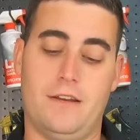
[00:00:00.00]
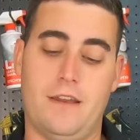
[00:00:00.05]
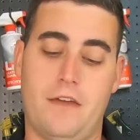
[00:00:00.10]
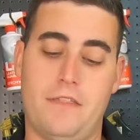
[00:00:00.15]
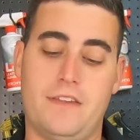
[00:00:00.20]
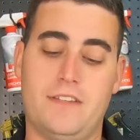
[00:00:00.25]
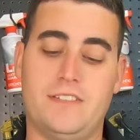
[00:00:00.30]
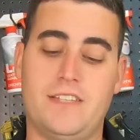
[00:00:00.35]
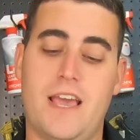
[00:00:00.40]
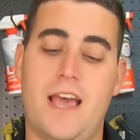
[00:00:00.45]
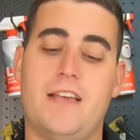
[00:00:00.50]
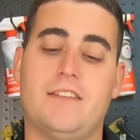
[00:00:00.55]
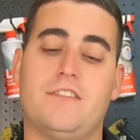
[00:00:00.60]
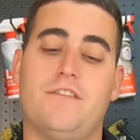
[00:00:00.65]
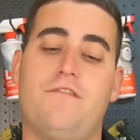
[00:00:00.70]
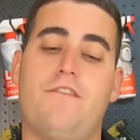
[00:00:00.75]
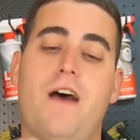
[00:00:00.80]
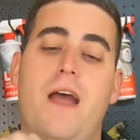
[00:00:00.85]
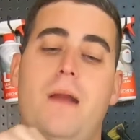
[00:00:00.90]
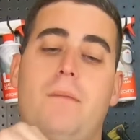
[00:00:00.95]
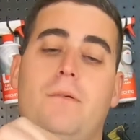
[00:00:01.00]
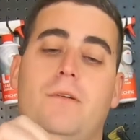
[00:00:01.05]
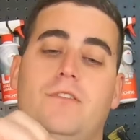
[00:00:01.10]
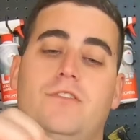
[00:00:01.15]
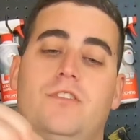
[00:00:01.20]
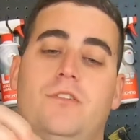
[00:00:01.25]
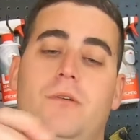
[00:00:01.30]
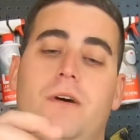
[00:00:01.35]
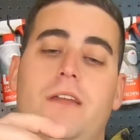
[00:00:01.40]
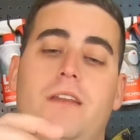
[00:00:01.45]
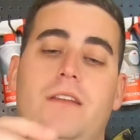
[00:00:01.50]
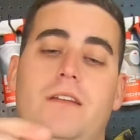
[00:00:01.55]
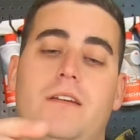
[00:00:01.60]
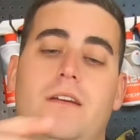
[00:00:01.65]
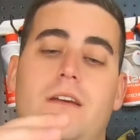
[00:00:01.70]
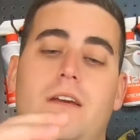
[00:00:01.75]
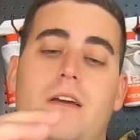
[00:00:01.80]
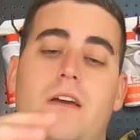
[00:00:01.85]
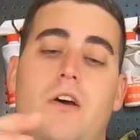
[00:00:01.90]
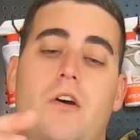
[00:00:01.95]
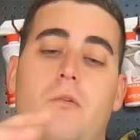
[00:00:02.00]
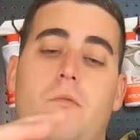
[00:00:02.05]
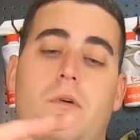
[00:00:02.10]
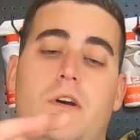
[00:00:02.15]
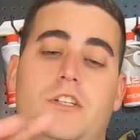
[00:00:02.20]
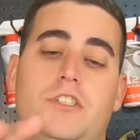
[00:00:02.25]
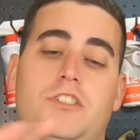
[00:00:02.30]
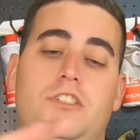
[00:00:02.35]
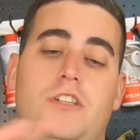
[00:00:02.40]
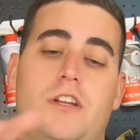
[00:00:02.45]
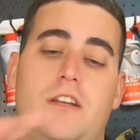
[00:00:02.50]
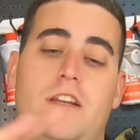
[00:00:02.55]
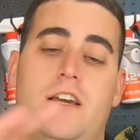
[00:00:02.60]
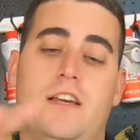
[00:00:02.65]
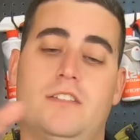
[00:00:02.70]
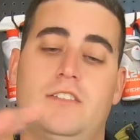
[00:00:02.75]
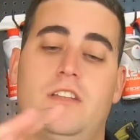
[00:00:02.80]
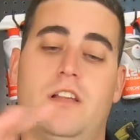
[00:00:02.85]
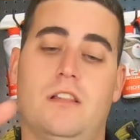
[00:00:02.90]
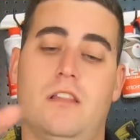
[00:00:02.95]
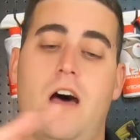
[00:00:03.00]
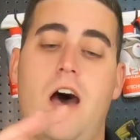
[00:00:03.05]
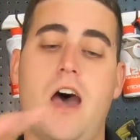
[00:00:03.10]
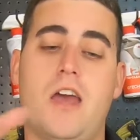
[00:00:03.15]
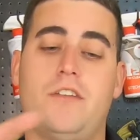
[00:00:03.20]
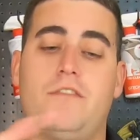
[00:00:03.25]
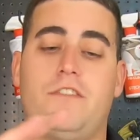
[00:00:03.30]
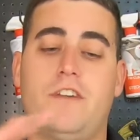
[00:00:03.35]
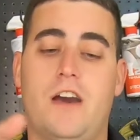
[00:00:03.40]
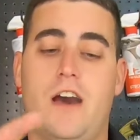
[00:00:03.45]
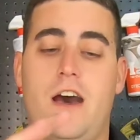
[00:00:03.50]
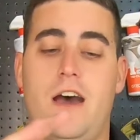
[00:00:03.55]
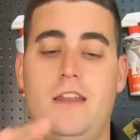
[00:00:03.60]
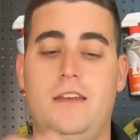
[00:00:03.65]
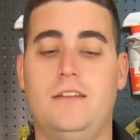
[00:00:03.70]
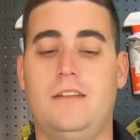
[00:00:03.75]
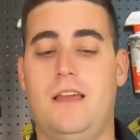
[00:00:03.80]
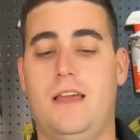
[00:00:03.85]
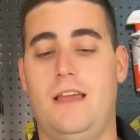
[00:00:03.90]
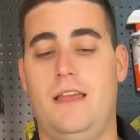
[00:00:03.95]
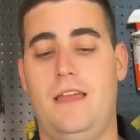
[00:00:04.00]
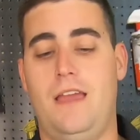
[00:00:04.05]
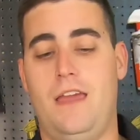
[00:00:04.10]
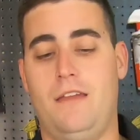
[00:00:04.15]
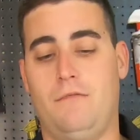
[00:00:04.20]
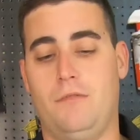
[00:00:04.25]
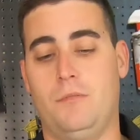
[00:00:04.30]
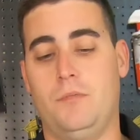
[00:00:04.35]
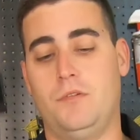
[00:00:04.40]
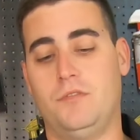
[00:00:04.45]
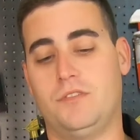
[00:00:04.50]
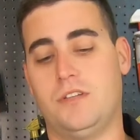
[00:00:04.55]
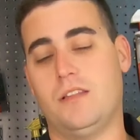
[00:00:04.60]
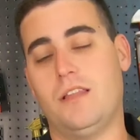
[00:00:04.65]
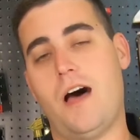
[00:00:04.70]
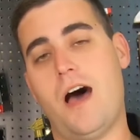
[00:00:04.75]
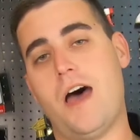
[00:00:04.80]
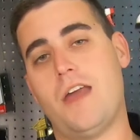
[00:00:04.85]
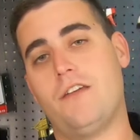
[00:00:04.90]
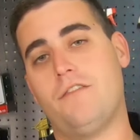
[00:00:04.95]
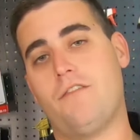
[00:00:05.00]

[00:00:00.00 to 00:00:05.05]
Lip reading: Now this has a fiber to it which does a lot of cut and removes a lot